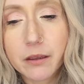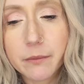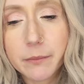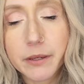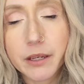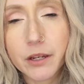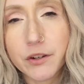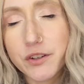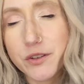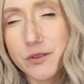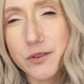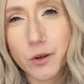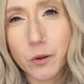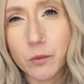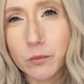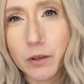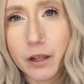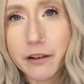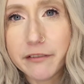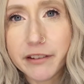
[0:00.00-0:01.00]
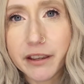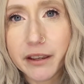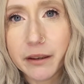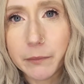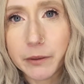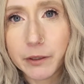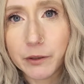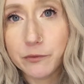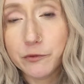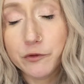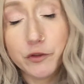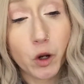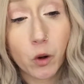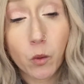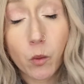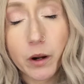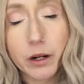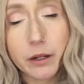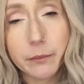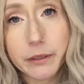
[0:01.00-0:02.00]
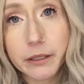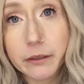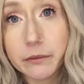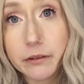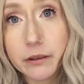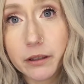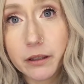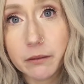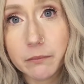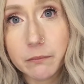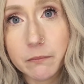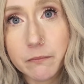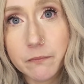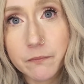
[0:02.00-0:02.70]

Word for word: Because you don't love him, you don't want to be with him.